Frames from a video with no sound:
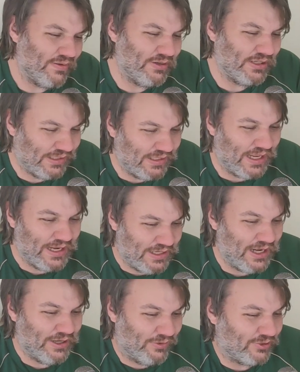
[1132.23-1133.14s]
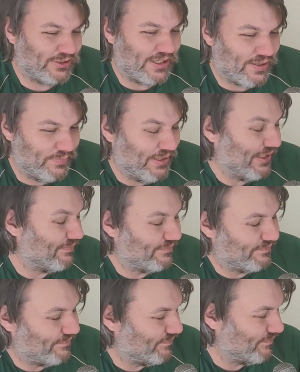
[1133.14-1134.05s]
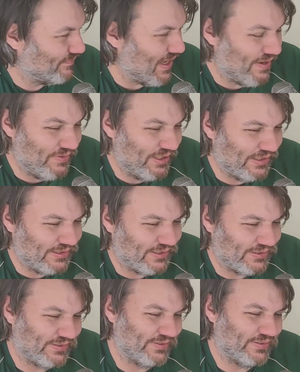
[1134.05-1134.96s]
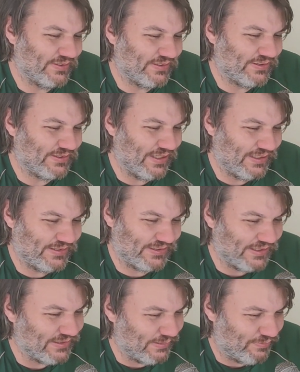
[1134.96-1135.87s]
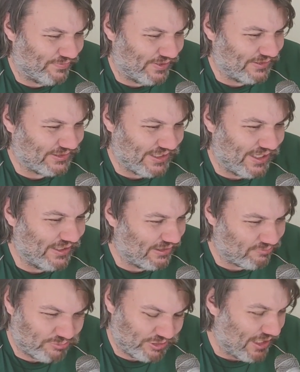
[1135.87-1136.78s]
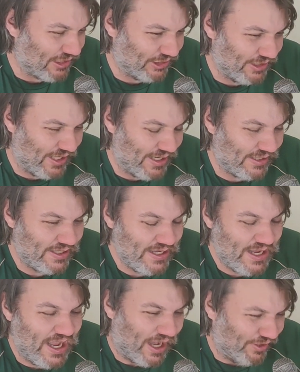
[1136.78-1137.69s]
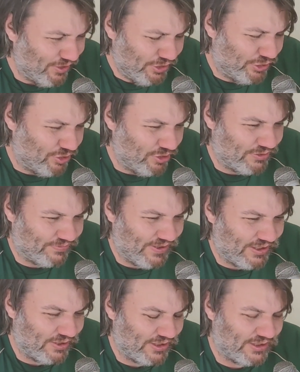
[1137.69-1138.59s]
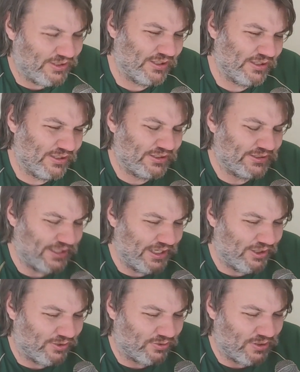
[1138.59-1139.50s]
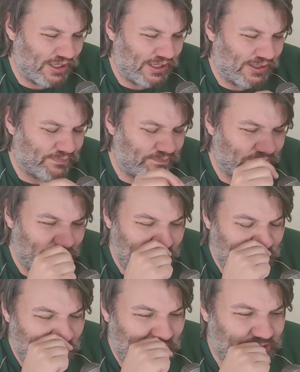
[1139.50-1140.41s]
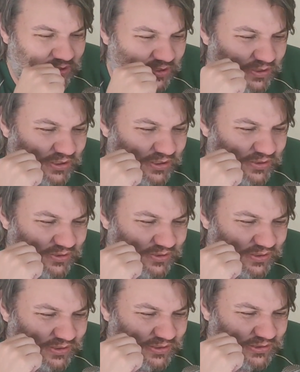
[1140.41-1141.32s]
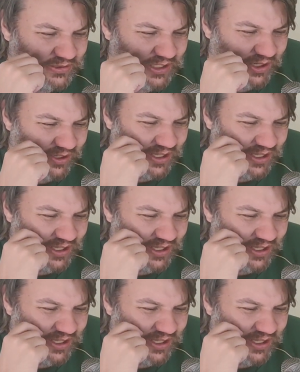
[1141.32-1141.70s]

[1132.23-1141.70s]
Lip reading: mean, it looks like a Mini. I mean, it's a simplified design, which I actually like. I'm not a huge fan of the tail. It's got the tail